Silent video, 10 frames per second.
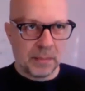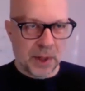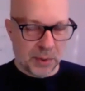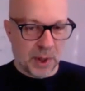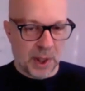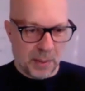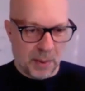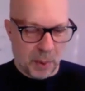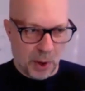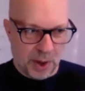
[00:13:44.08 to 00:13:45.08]
is really
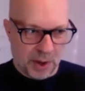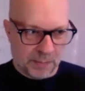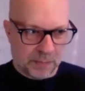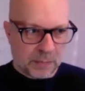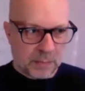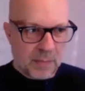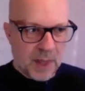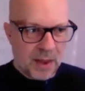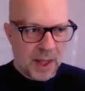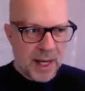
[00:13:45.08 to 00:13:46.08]
important.
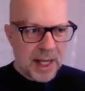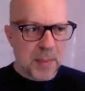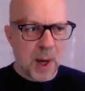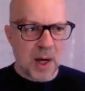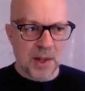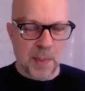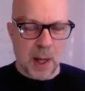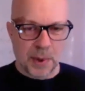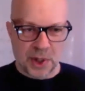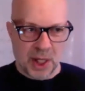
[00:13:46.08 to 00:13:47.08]
The next part is
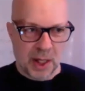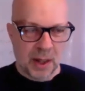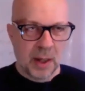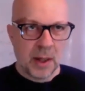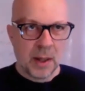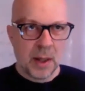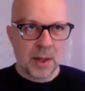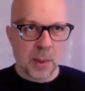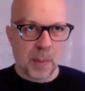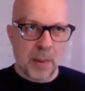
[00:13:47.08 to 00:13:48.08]
publishing it.
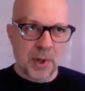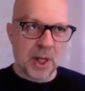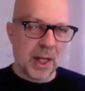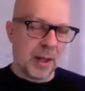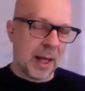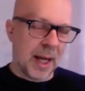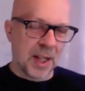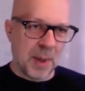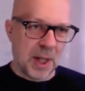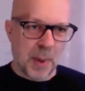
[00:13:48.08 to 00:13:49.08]
So publishing it, I
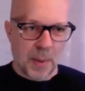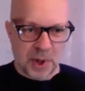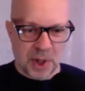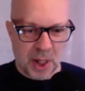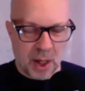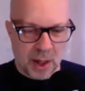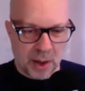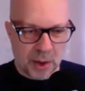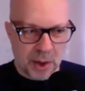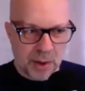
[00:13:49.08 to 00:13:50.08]
guess, means publishing it on a
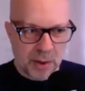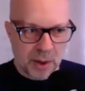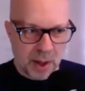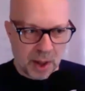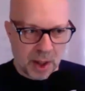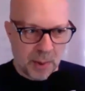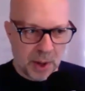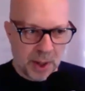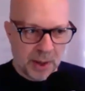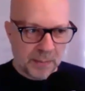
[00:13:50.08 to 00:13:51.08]
good
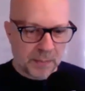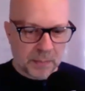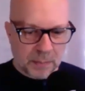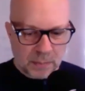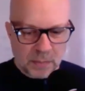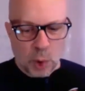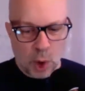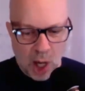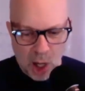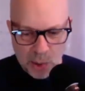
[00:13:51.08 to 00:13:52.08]
community or
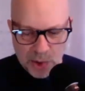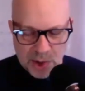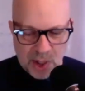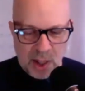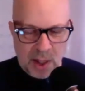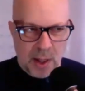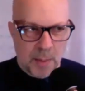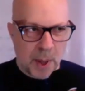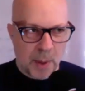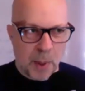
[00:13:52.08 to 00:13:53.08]
host,
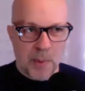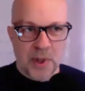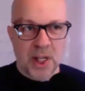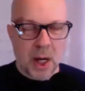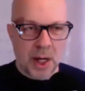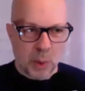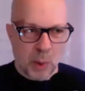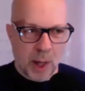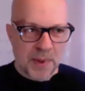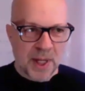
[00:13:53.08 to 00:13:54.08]
but mm-hmm. publishing on your
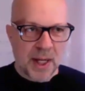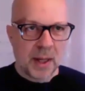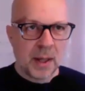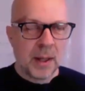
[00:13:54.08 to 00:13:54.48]
website